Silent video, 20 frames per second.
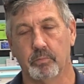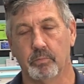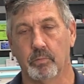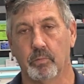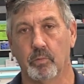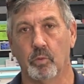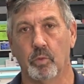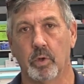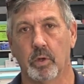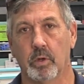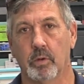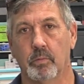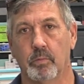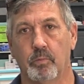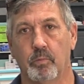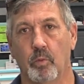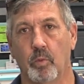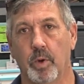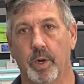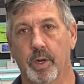we're
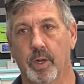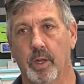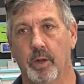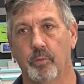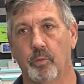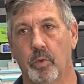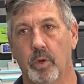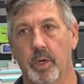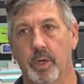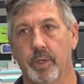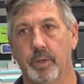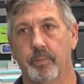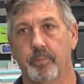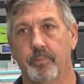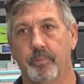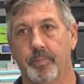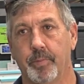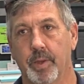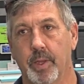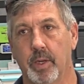one-on-one,
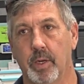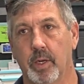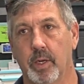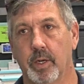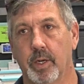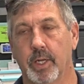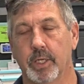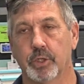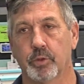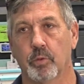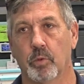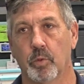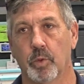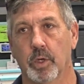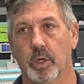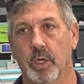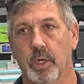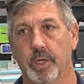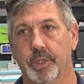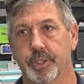and that's what
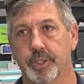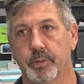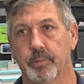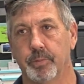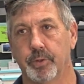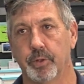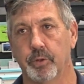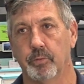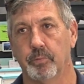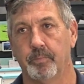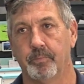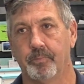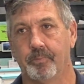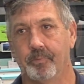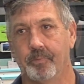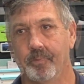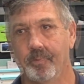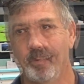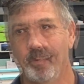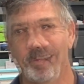we're accustomed to.
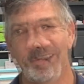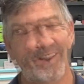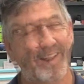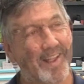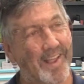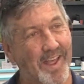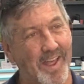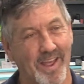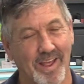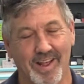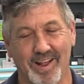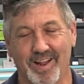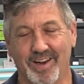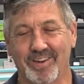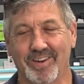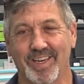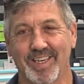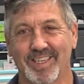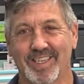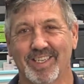I'd
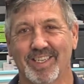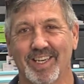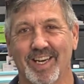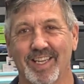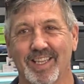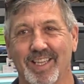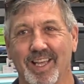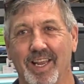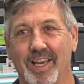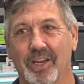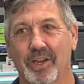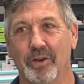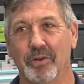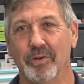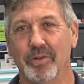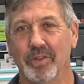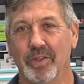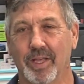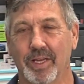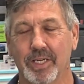like to say thank you.
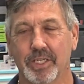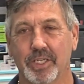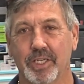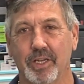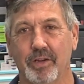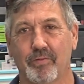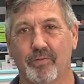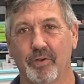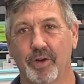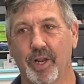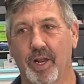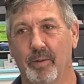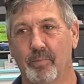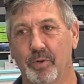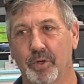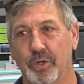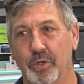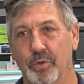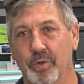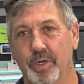Thanks, Steve, for the
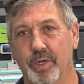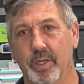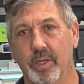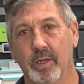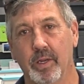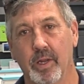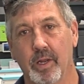opportunity.